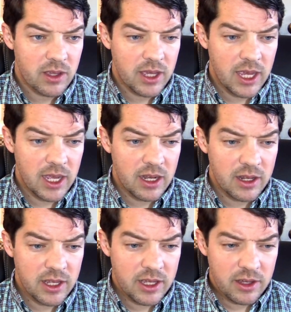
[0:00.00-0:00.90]

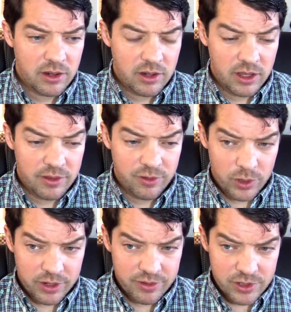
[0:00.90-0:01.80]
And here on the
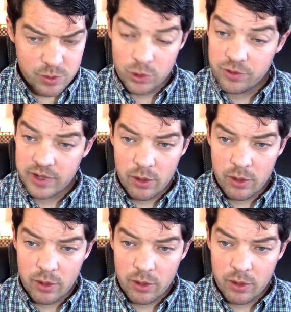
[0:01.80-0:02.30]
41st move,